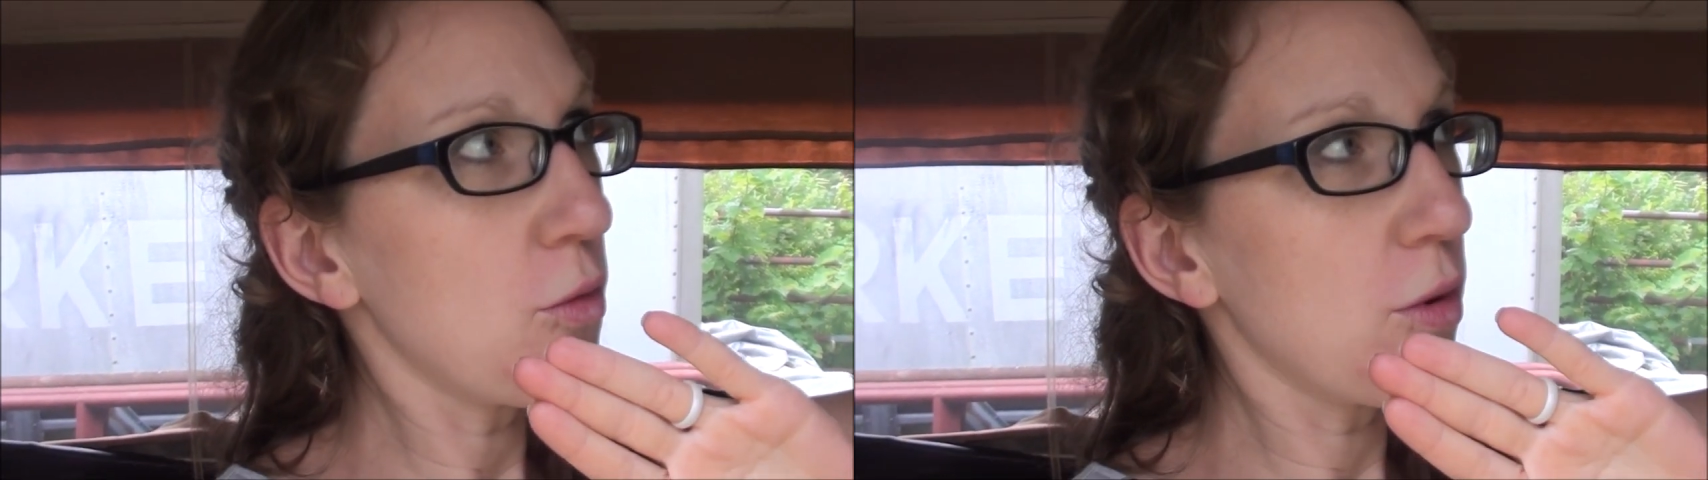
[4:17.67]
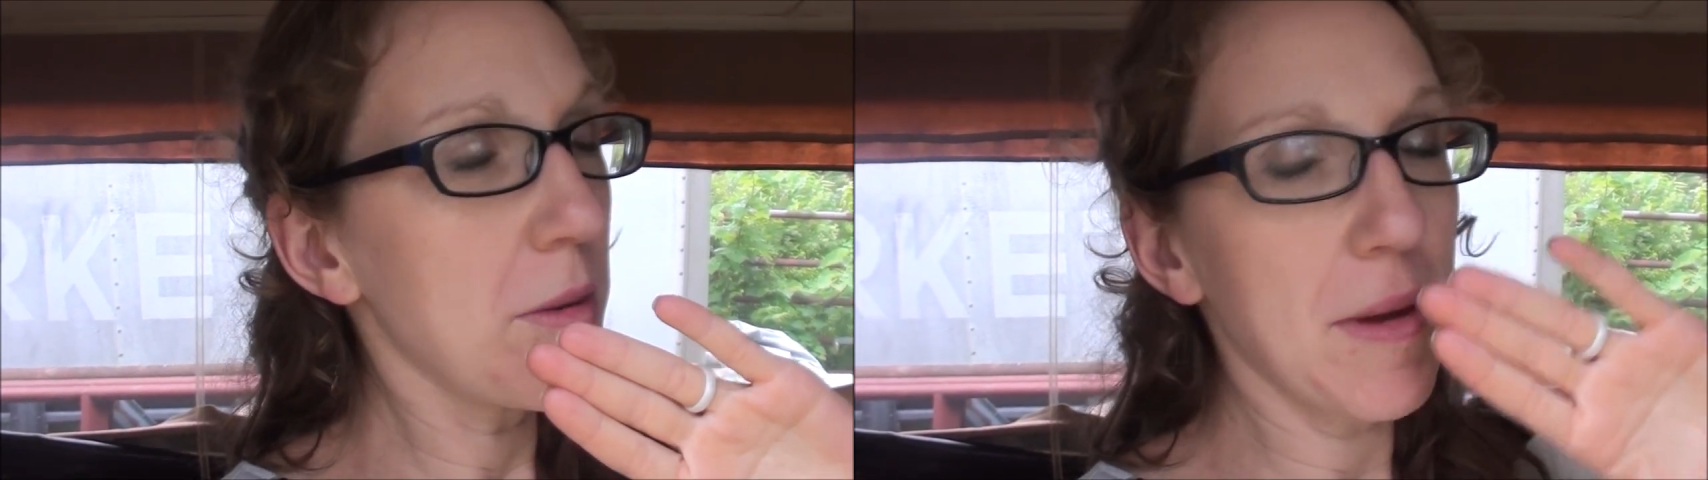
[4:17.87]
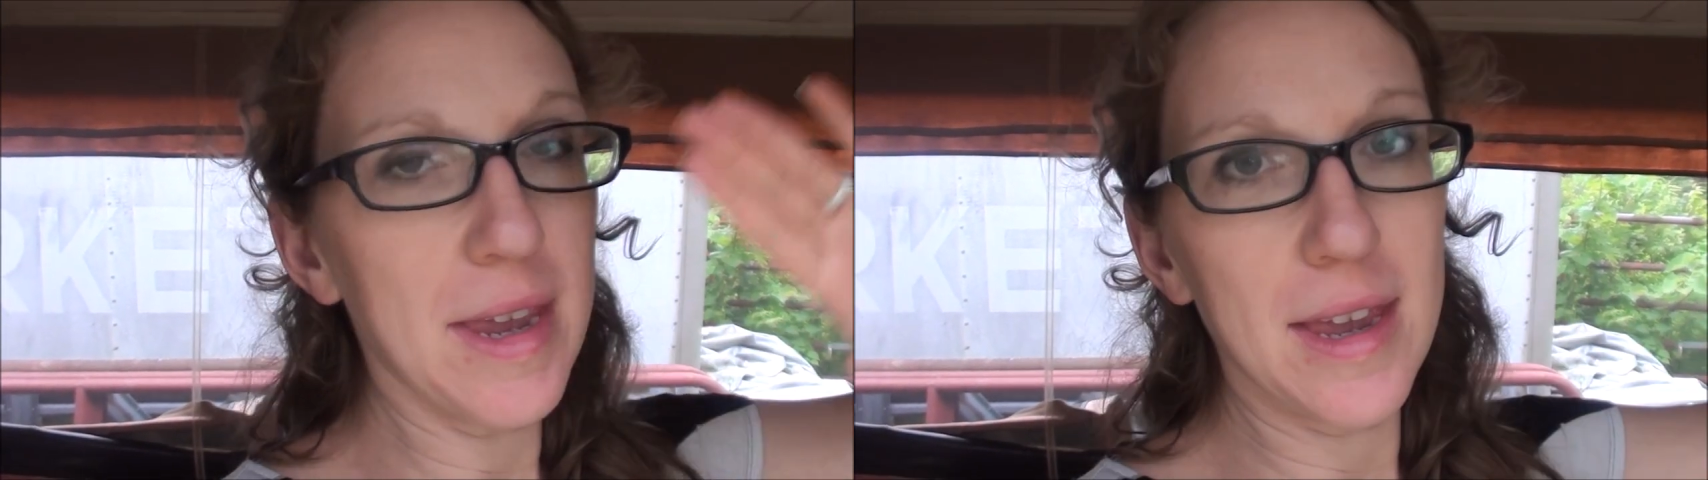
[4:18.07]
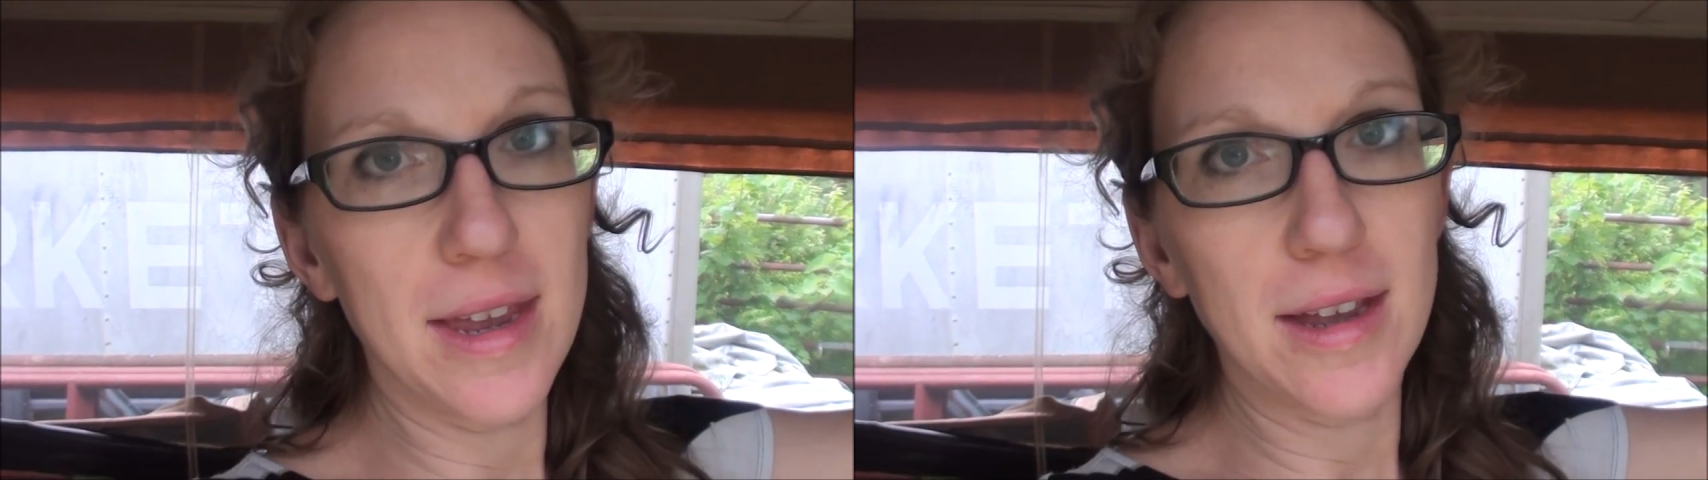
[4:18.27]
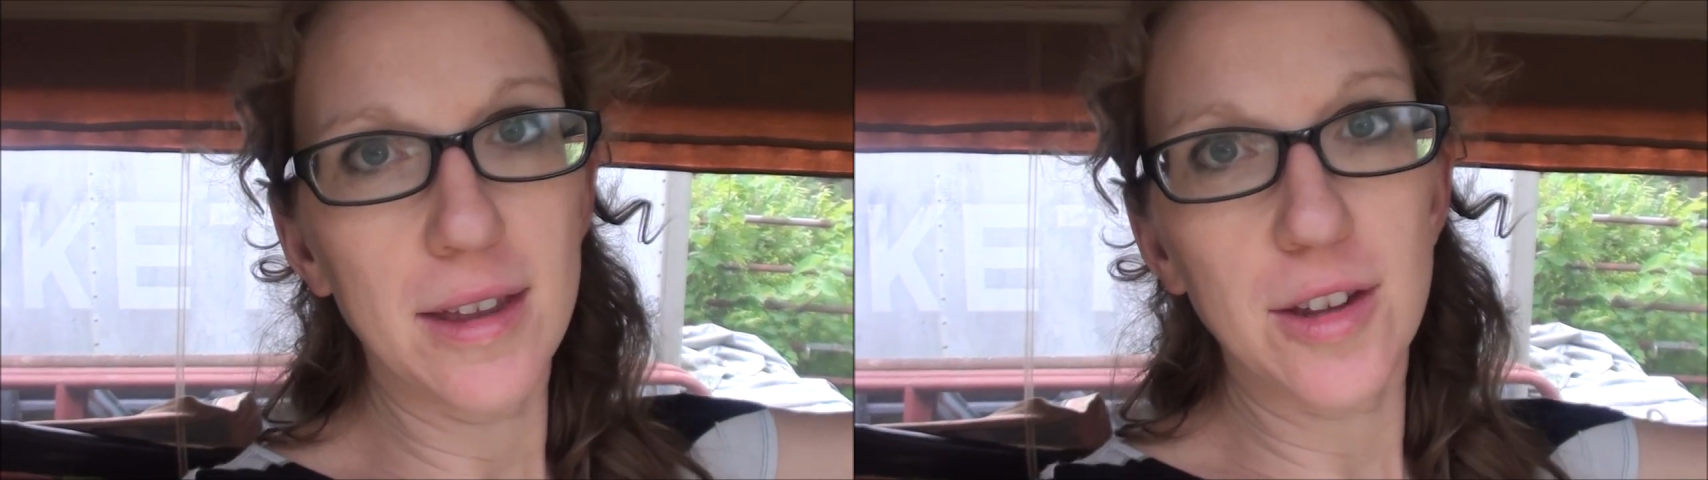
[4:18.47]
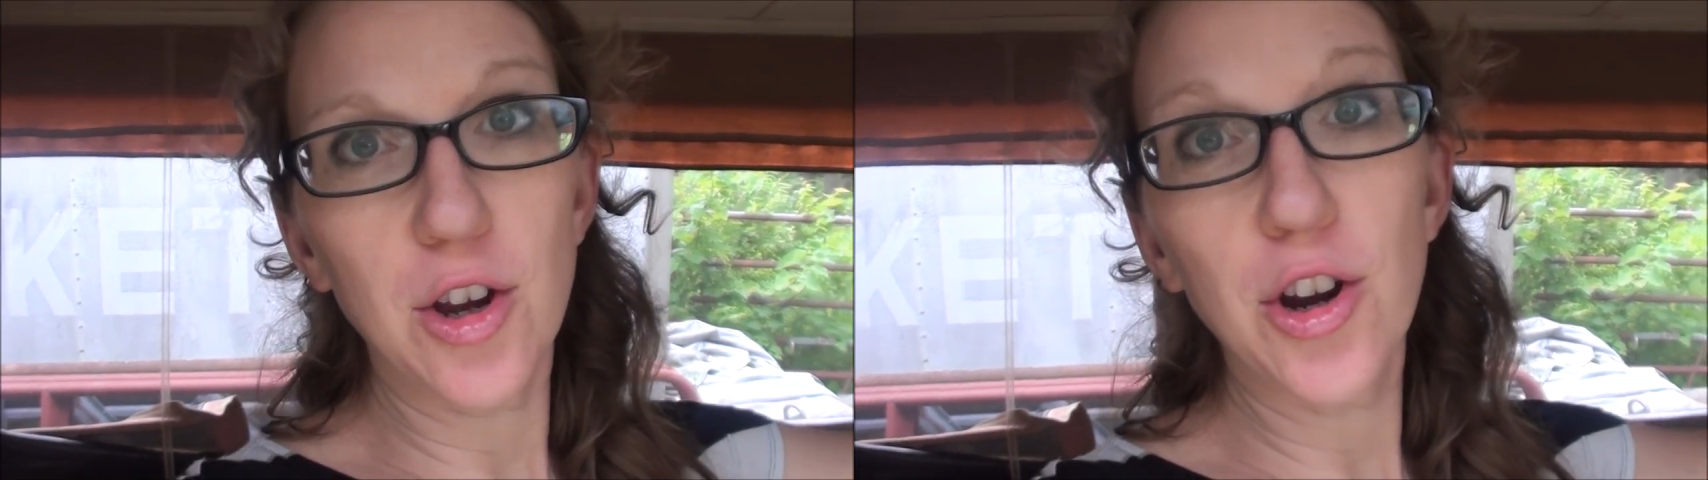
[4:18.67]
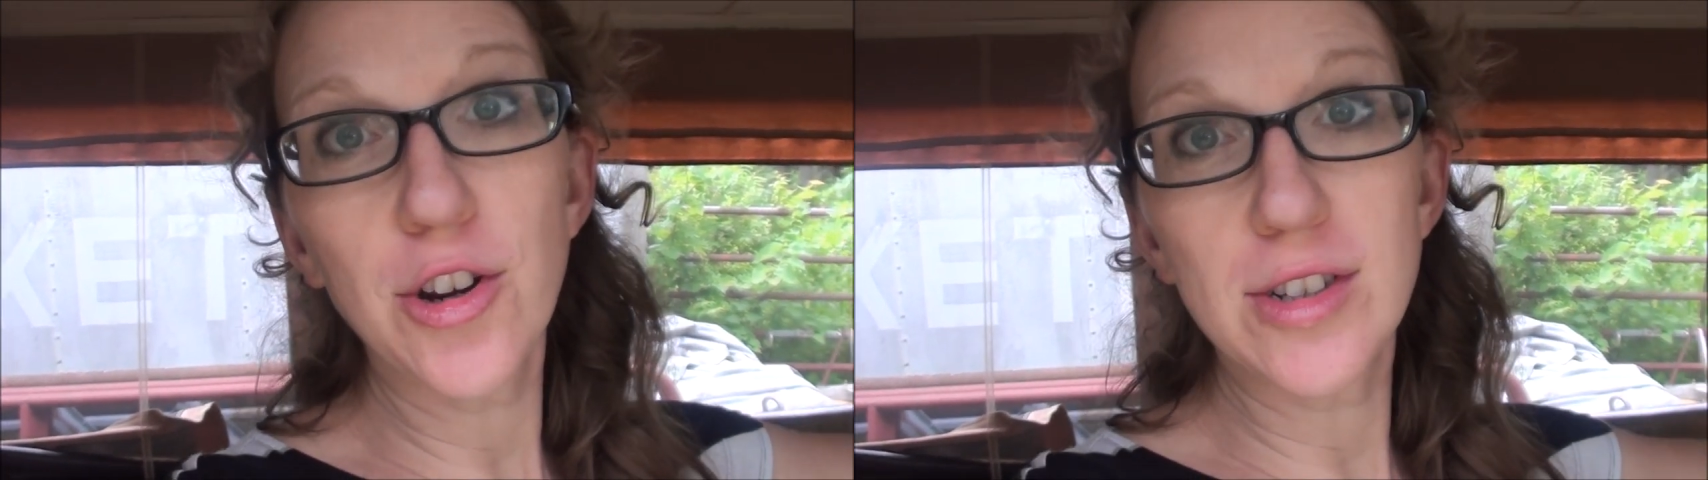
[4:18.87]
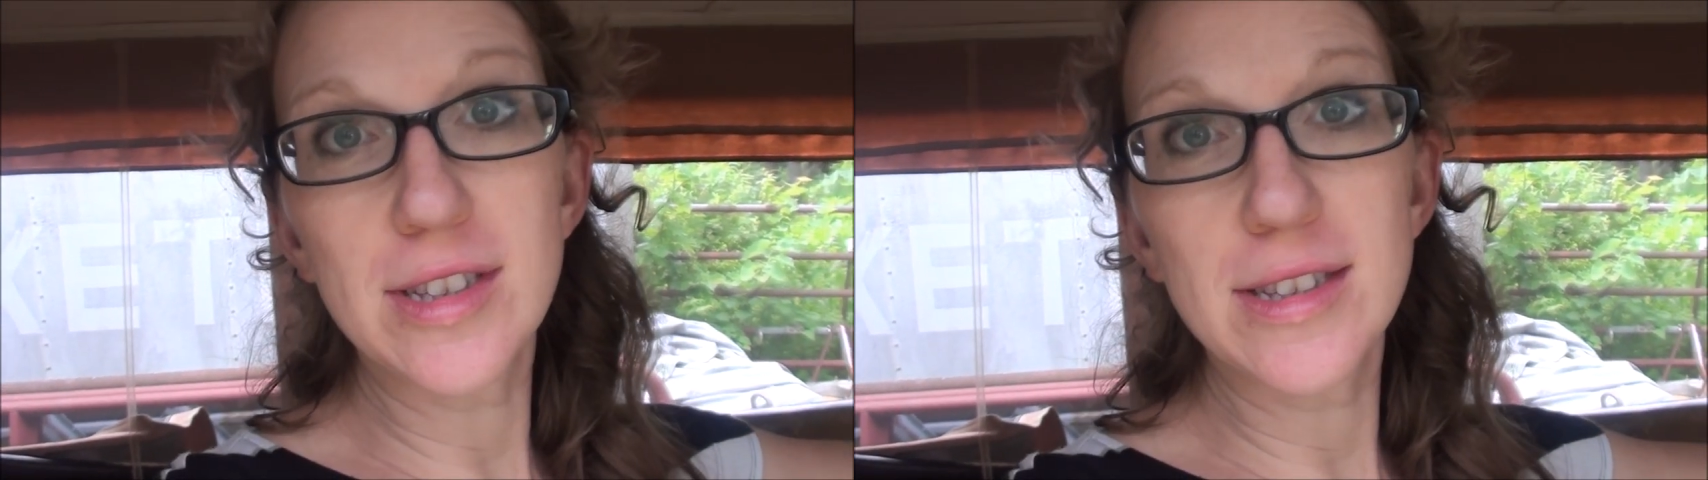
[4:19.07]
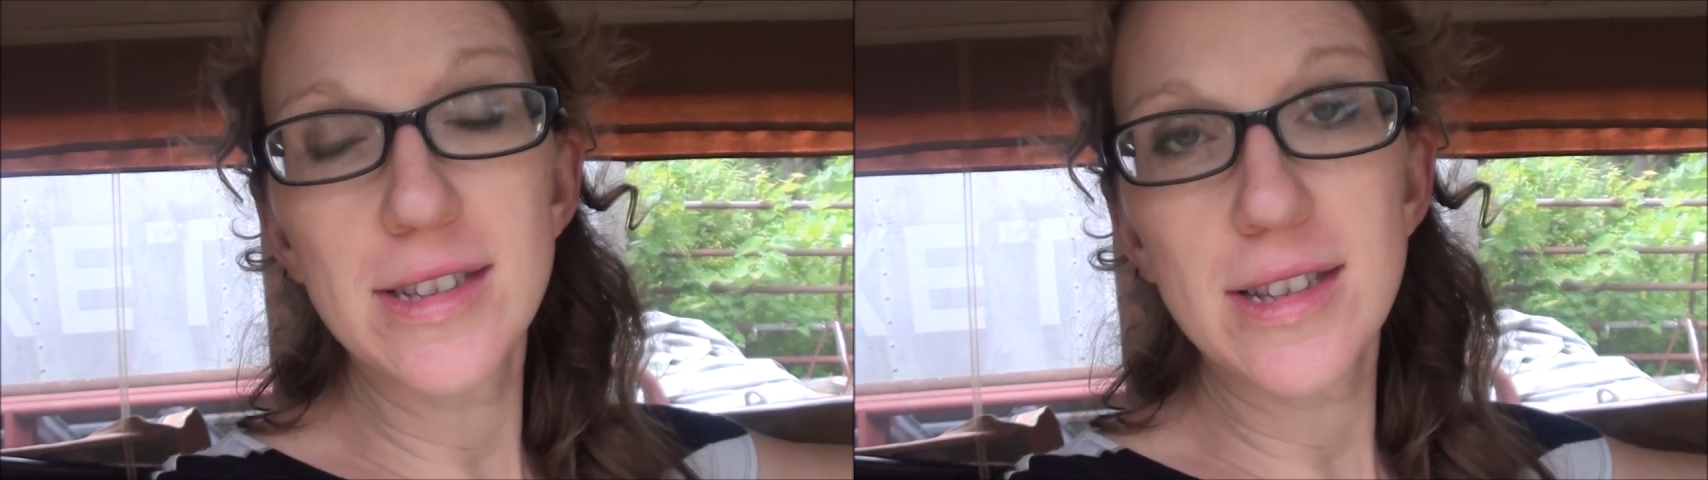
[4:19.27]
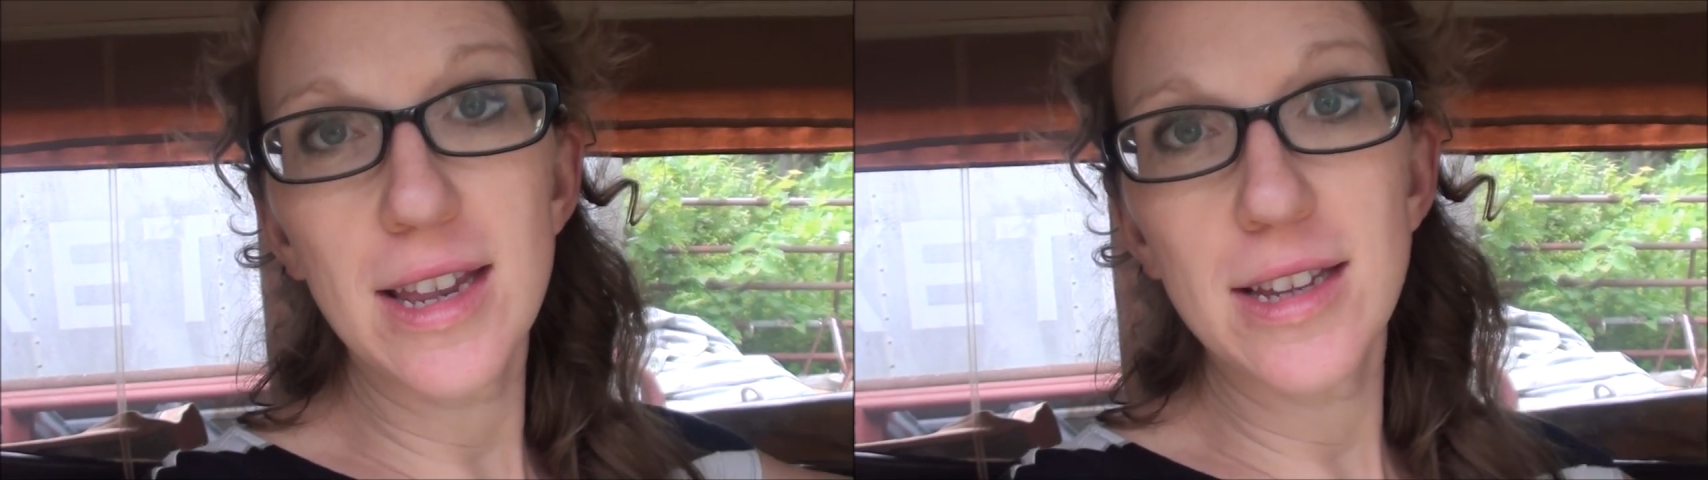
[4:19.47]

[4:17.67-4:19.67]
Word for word: remaking the curtains